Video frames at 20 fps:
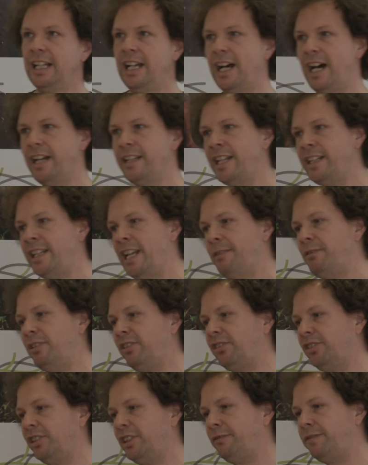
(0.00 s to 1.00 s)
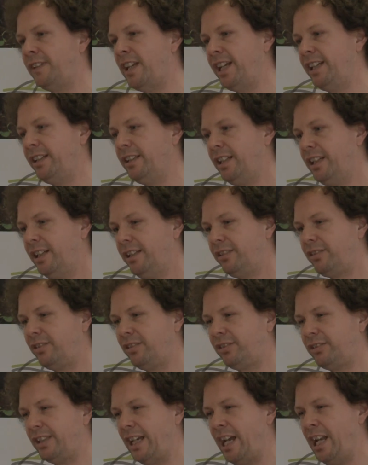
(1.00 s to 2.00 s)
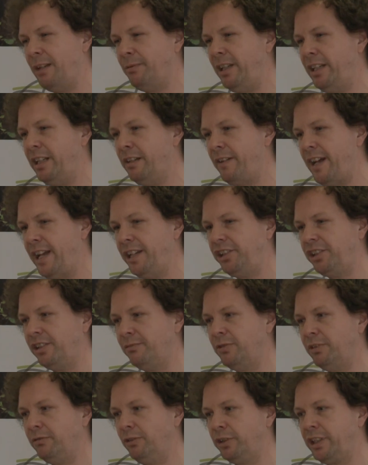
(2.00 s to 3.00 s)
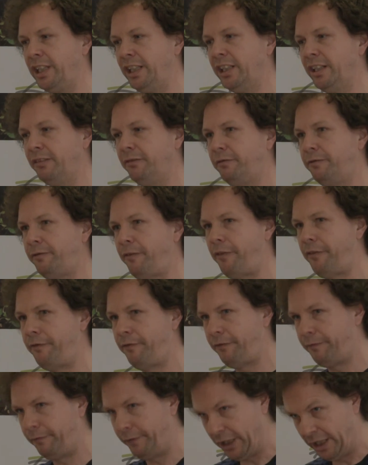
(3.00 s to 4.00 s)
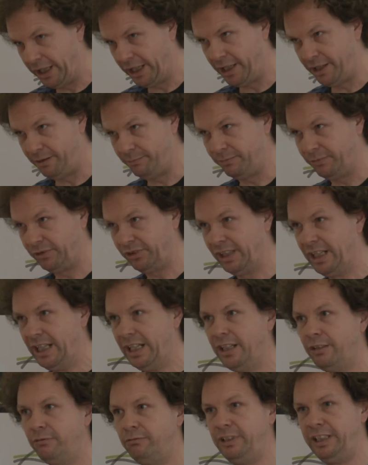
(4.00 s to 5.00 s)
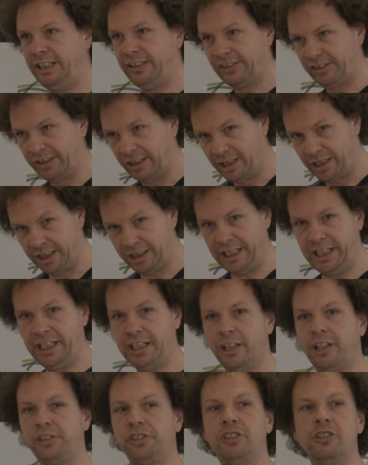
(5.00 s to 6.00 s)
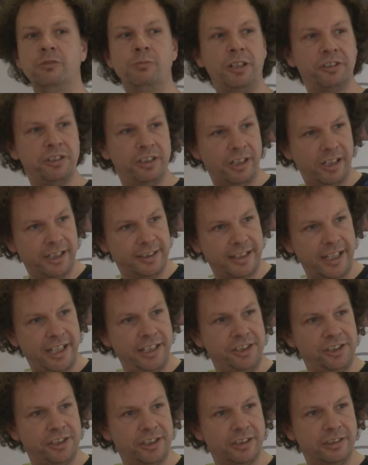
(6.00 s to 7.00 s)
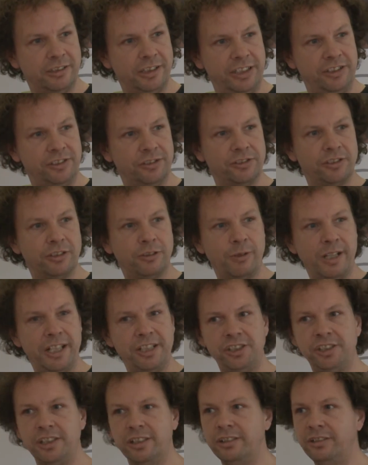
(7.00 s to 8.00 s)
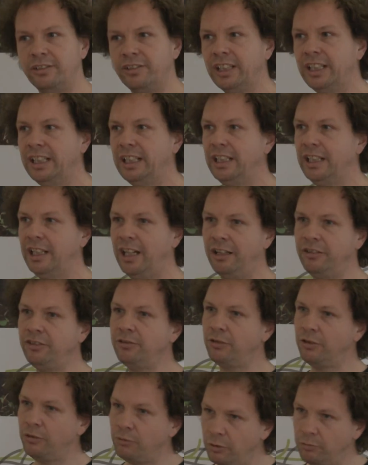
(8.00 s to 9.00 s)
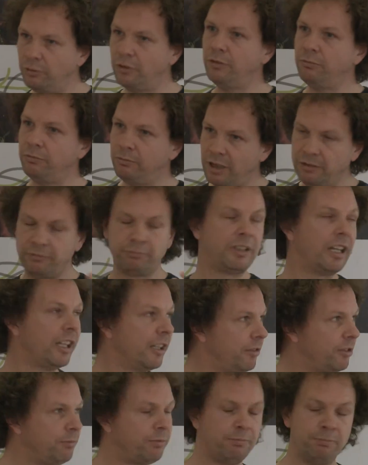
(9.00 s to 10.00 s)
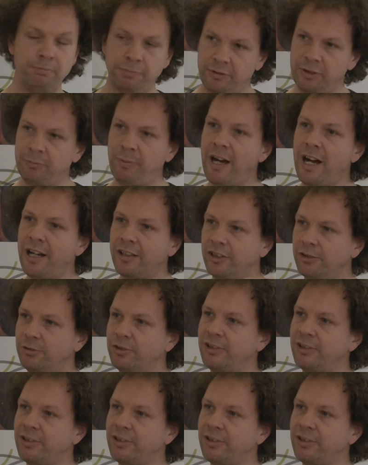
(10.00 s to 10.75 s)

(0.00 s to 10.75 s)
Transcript: And then there was sort of like sustainable innovation, but looking at firms, research, ecological modernisation, these sorts of questions. And what kind of sparked us is